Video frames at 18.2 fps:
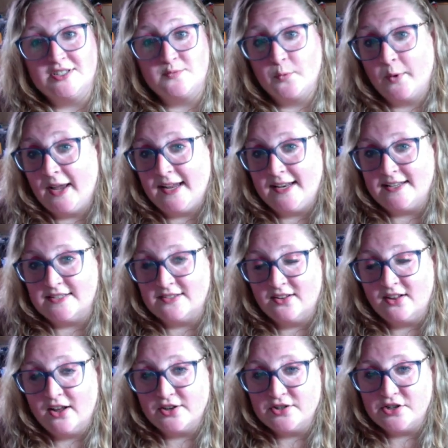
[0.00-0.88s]
wait until
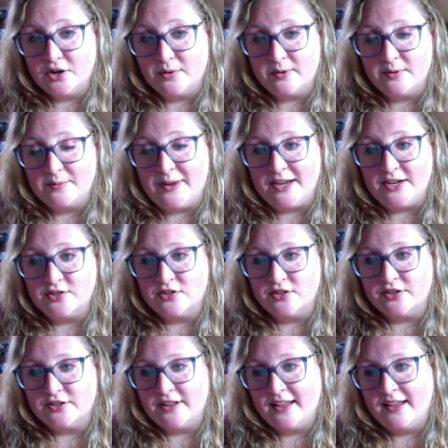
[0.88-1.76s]
October, make
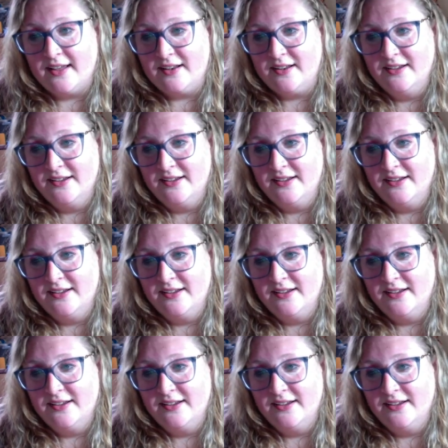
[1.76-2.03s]
sure that